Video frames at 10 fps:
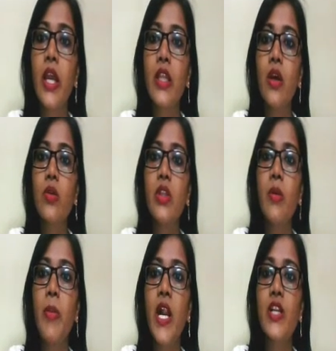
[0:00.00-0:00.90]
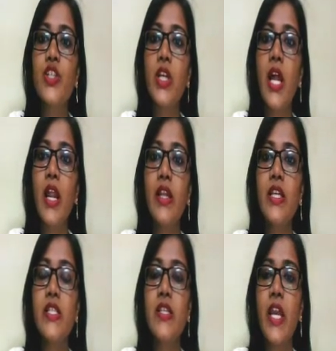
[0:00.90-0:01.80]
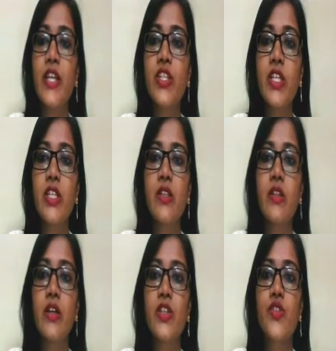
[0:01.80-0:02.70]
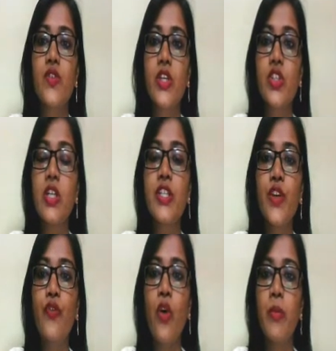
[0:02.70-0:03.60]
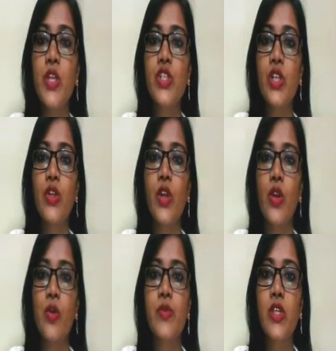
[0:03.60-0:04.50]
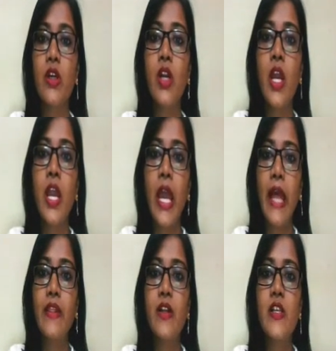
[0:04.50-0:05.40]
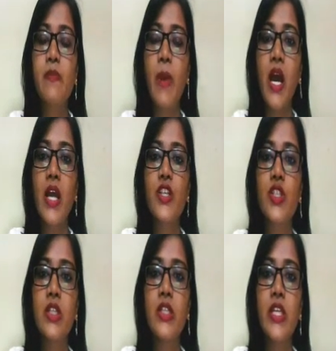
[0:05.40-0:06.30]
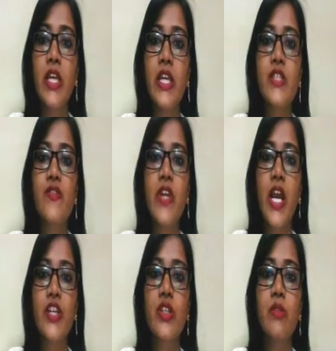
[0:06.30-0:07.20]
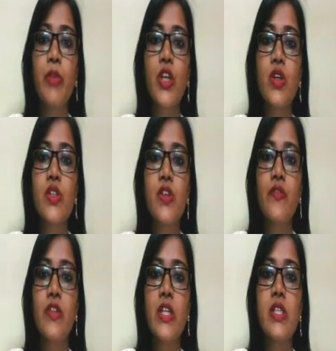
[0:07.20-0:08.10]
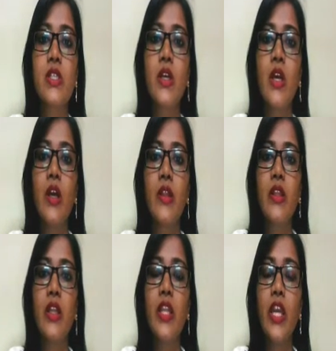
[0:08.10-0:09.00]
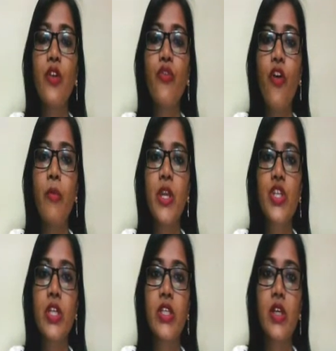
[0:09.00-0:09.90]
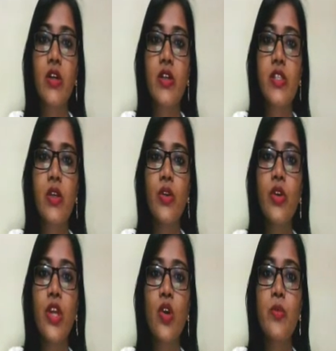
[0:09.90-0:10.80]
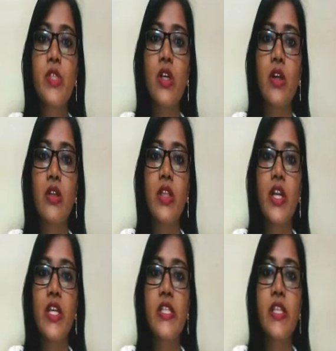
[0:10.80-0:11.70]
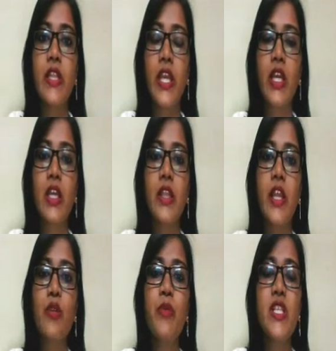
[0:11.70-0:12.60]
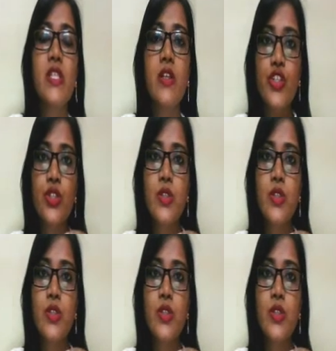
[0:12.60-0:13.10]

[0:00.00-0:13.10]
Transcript: Now the partial RNase reaction, the structural deformation you can observe, and there is partial DNase reaction. Because of this, the nick formation it occurs. Now you can observe there is nick. Nick means a